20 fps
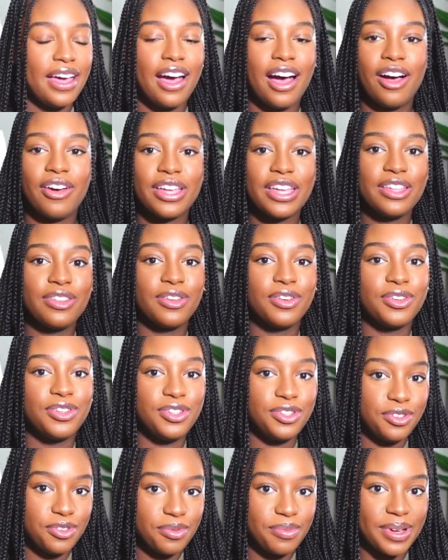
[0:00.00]
I'll either
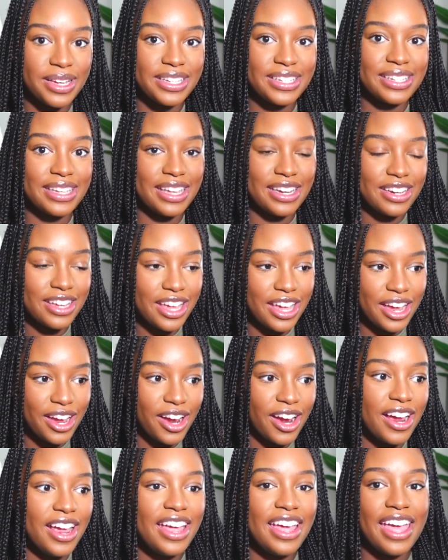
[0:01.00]
do my
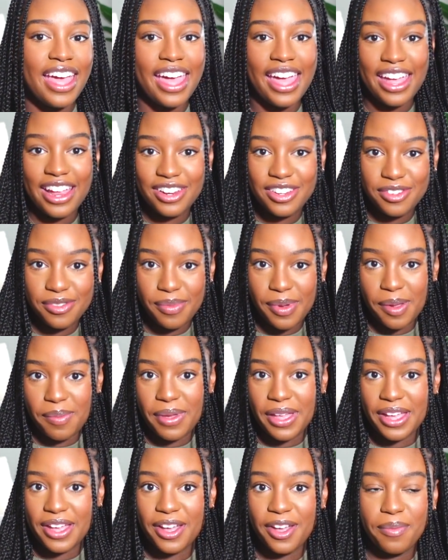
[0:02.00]
skincare and do my
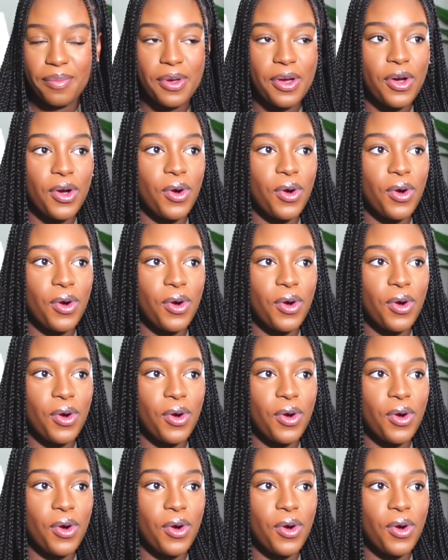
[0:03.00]
makeup,